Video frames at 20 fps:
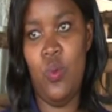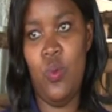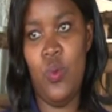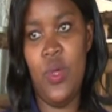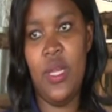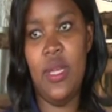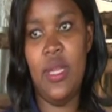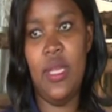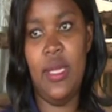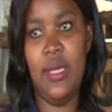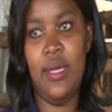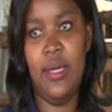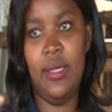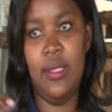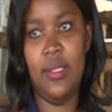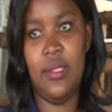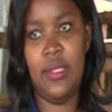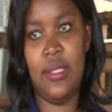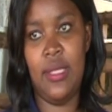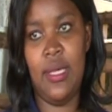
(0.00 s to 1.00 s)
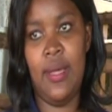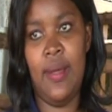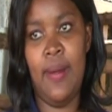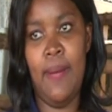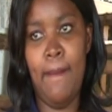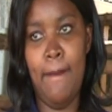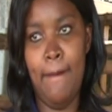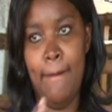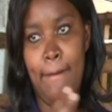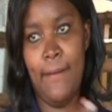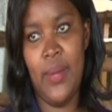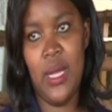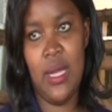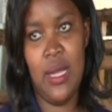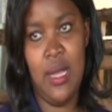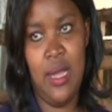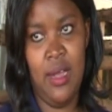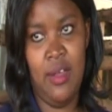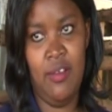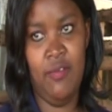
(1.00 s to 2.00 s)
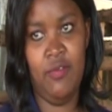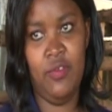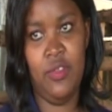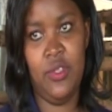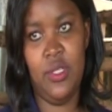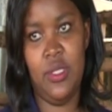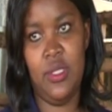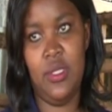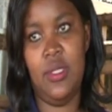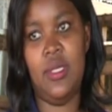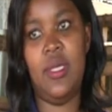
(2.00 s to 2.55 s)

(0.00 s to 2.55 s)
weaning the um, calves